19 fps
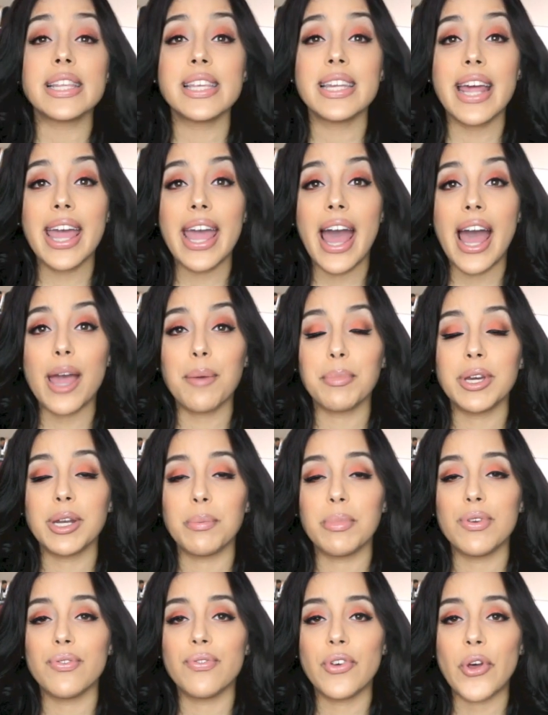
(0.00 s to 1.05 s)
Today I'm going
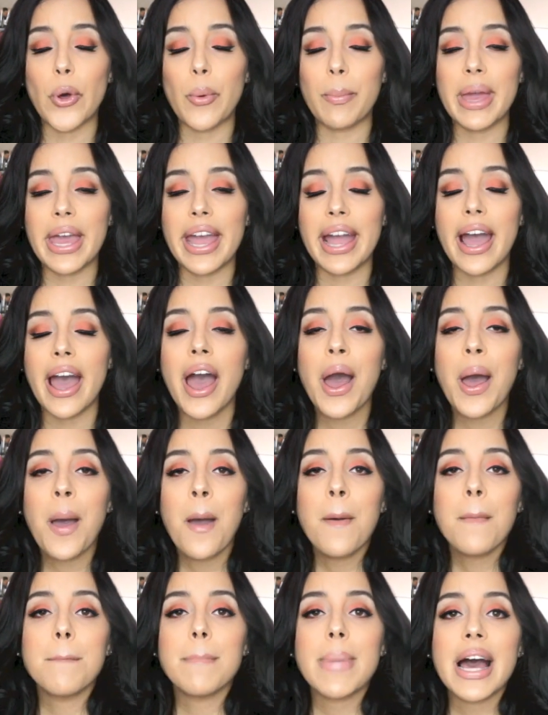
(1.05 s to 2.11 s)
to be filming
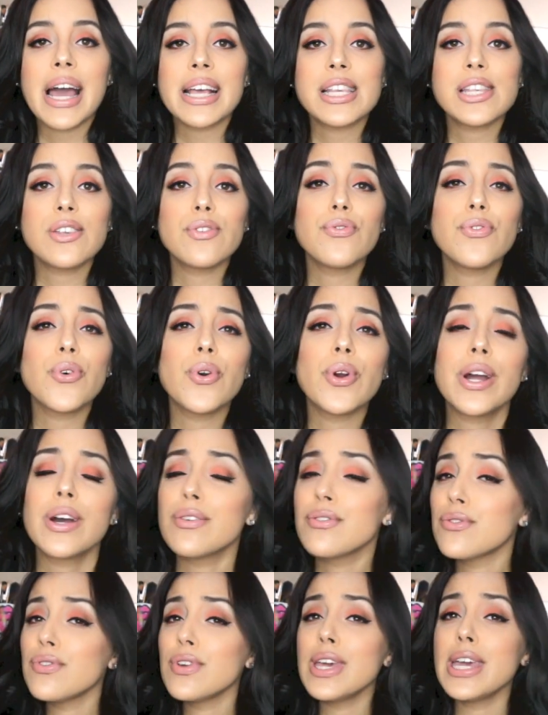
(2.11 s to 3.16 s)
my
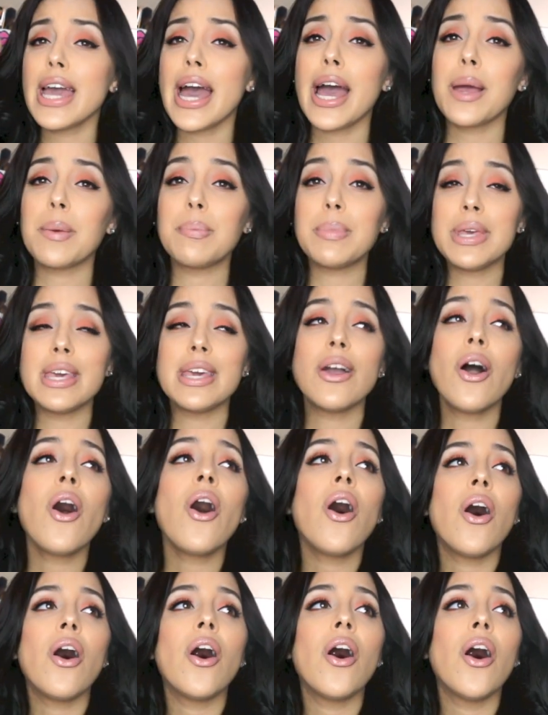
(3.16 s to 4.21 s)
Sephora VIB
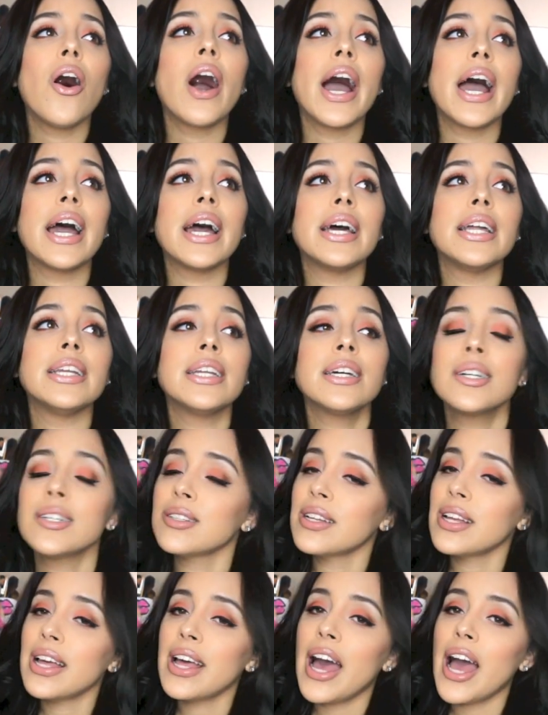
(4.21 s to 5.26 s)
haul, and
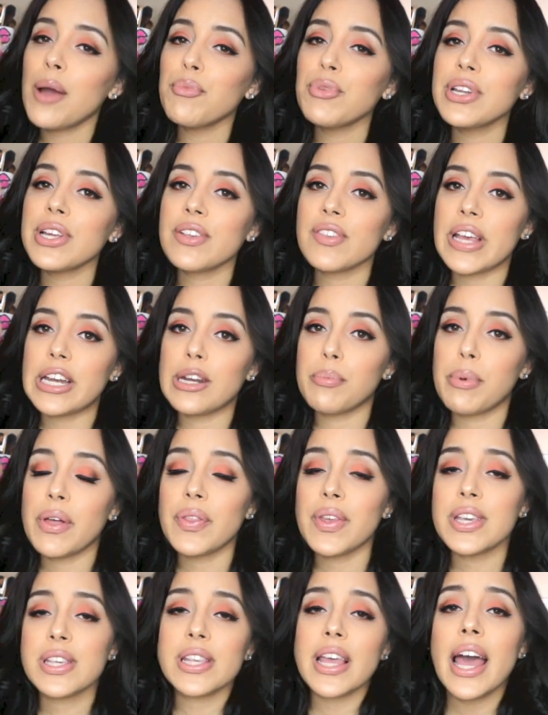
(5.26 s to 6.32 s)
I'm really excited
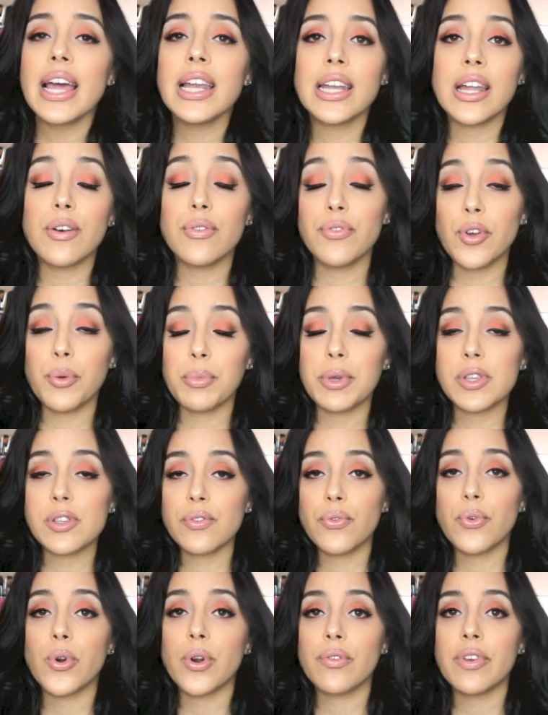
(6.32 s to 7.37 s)
about this. I love filming
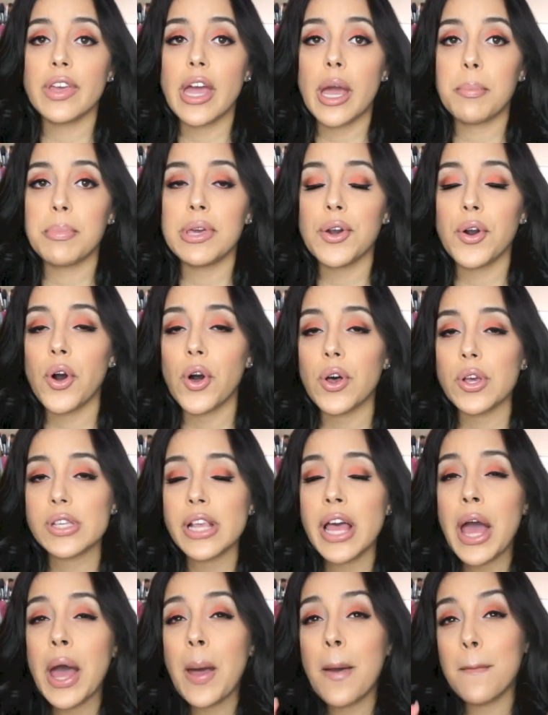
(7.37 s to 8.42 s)
Sephora VIB hauls,
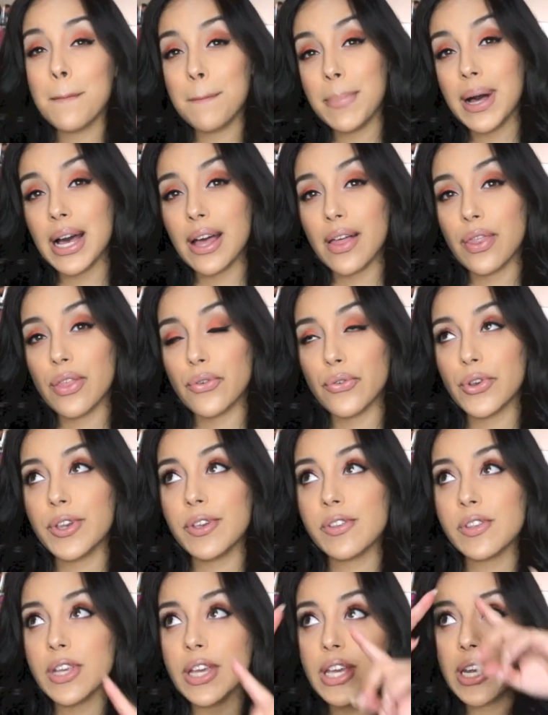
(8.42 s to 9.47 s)
but the
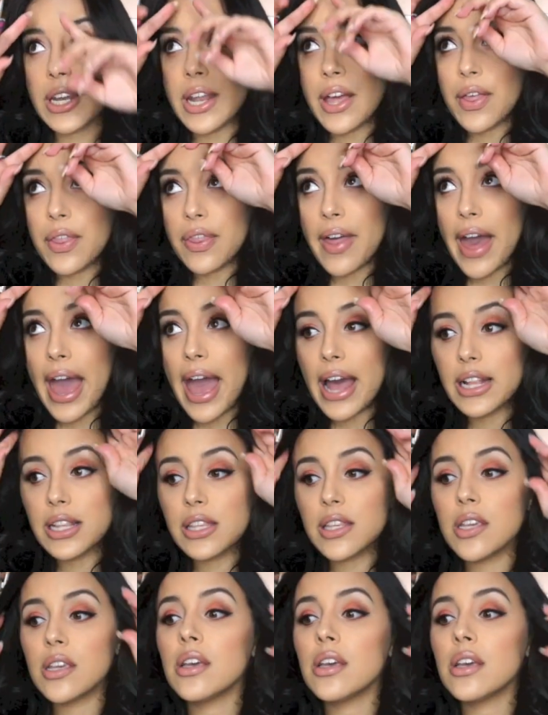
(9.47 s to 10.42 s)
reason that,